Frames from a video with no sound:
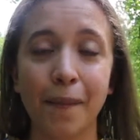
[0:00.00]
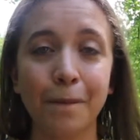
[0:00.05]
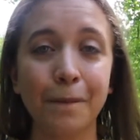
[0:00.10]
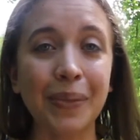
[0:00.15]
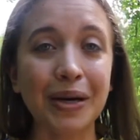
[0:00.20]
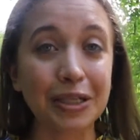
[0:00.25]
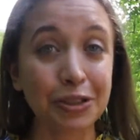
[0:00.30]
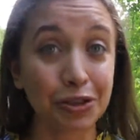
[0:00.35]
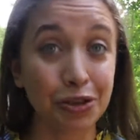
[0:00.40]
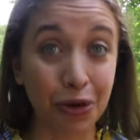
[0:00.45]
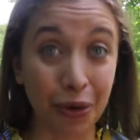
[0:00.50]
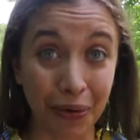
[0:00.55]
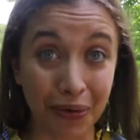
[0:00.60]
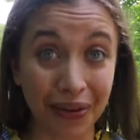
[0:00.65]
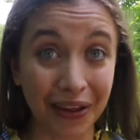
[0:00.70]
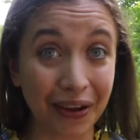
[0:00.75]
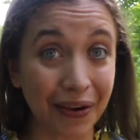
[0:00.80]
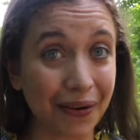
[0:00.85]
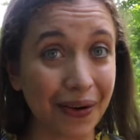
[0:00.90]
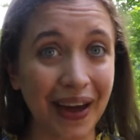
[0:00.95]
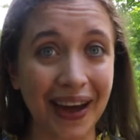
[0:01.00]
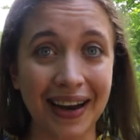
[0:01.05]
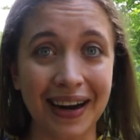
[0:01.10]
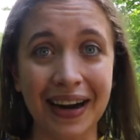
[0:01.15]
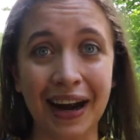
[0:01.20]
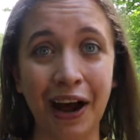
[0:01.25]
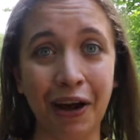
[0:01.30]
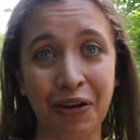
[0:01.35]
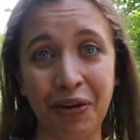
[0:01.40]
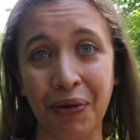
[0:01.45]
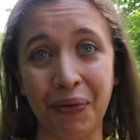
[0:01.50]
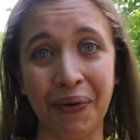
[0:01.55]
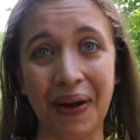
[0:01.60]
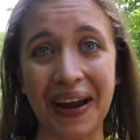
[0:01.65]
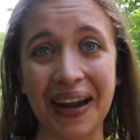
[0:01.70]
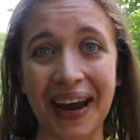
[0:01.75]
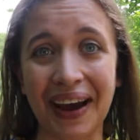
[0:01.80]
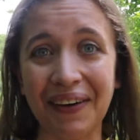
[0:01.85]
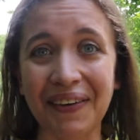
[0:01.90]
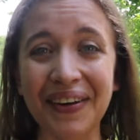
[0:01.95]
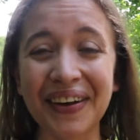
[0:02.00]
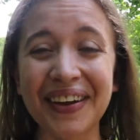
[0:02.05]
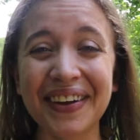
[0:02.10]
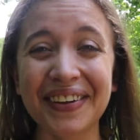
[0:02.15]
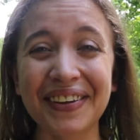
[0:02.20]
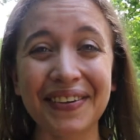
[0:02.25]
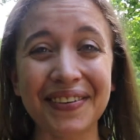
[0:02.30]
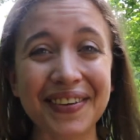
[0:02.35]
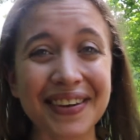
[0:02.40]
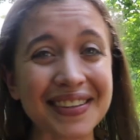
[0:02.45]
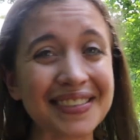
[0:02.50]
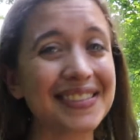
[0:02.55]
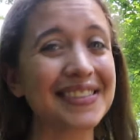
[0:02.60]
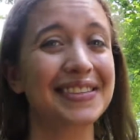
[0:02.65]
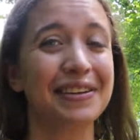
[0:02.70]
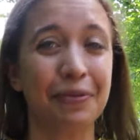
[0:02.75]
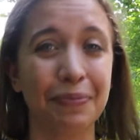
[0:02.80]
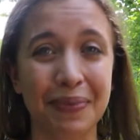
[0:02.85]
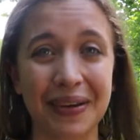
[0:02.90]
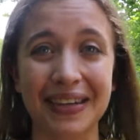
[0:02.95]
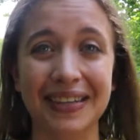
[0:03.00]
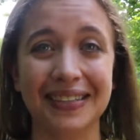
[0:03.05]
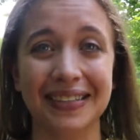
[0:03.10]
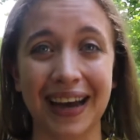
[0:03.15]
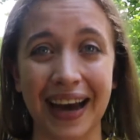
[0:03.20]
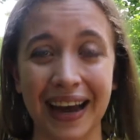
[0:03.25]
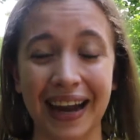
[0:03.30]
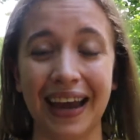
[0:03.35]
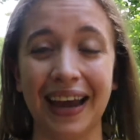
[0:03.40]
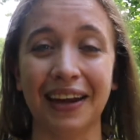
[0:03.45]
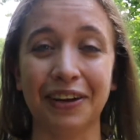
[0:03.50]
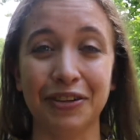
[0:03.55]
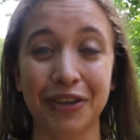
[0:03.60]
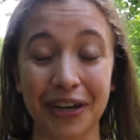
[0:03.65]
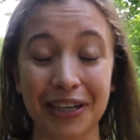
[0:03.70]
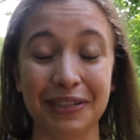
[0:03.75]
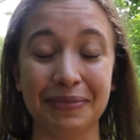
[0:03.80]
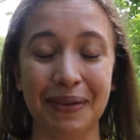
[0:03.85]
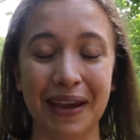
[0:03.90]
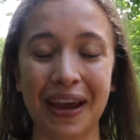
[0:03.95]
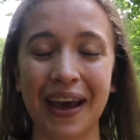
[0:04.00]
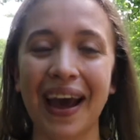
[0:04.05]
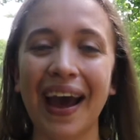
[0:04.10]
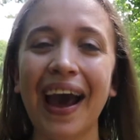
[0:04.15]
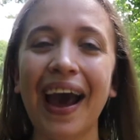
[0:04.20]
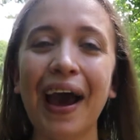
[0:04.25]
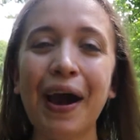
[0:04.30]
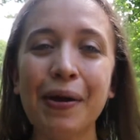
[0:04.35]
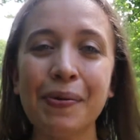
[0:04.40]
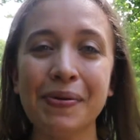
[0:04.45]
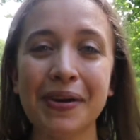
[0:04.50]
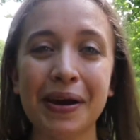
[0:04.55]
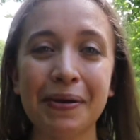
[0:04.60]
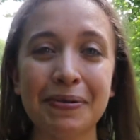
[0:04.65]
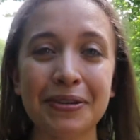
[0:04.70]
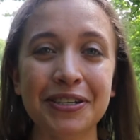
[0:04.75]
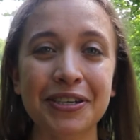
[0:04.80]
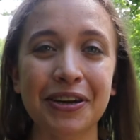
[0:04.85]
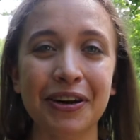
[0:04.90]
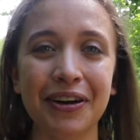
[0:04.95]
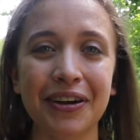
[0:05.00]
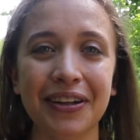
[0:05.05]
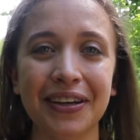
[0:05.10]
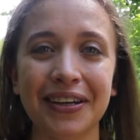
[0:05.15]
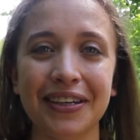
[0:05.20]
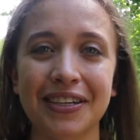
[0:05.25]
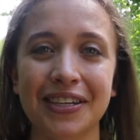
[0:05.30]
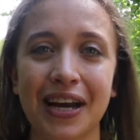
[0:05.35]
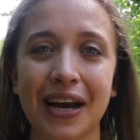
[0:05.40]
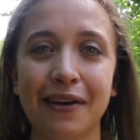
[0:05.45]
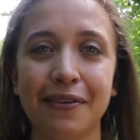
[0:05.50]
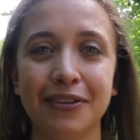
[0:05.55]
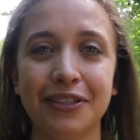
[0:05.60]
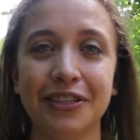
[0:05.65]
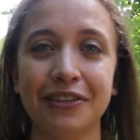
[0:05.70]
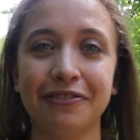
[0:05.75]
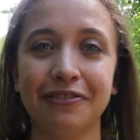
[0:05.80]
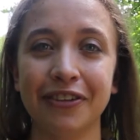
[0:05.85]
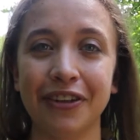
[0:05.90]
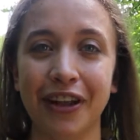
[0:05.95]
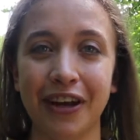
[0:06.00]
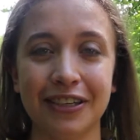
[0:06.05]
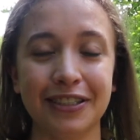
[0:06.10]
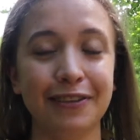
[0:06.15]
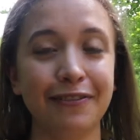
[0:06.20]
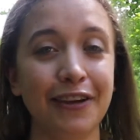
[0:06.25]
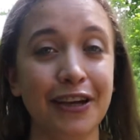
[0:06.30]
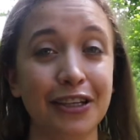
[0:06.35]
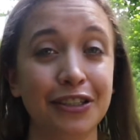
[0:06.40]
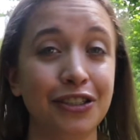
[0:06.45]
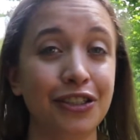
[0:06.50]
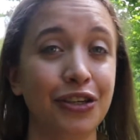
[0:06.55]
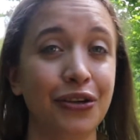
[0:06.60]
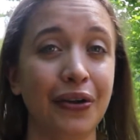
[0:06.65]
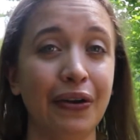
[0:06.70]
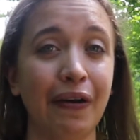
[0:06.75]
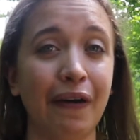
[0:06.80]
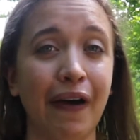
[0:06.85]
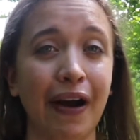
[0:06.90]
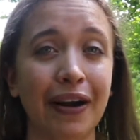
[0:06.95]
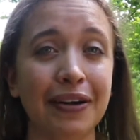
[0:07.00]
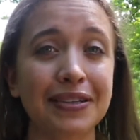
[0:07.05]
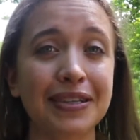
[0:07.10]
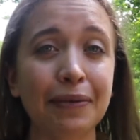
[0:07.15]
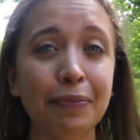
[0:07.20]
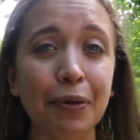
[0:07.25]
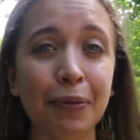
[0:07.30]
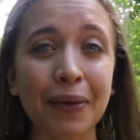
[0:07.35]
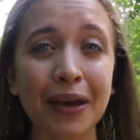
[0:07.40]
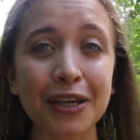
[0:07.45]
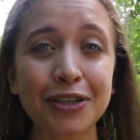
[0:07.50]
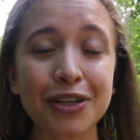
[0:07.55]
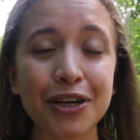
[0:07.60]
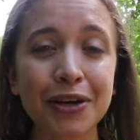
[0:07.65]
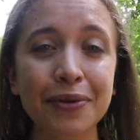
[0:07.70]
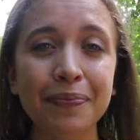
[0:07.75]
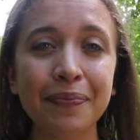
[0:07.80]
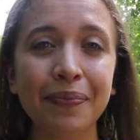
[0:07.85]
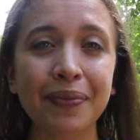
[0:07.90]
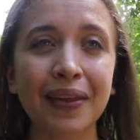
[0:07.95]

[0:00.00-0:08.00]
But it's totally okay to not know right now. You can still be deciding, trust me. When I went to college, I was a philosophy and studio art double major.